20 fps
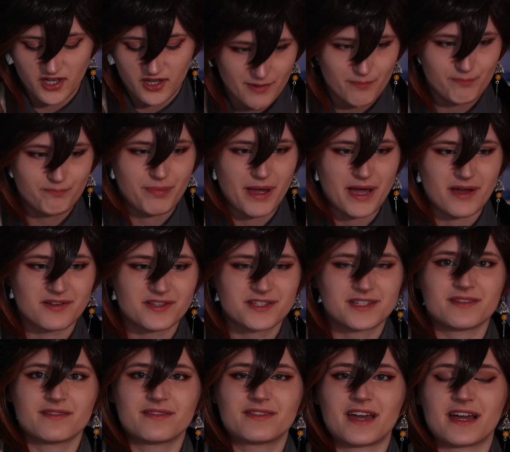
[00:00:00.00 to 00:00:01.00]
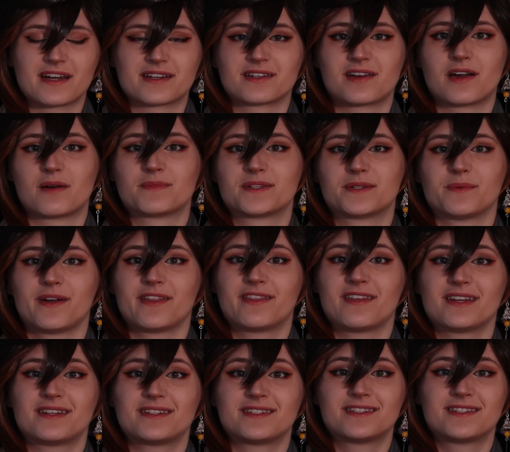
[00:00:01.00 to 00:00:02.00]
The belt that comes with
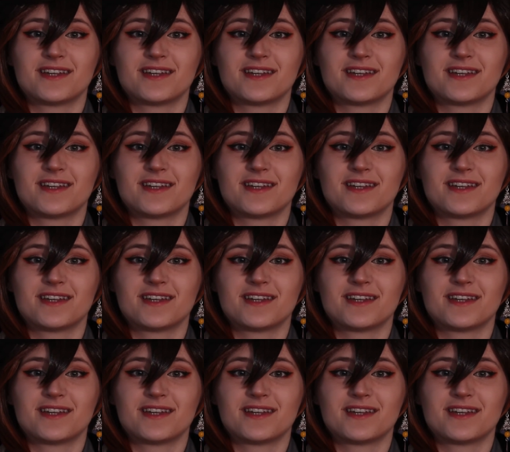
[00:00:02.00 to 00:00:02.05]
it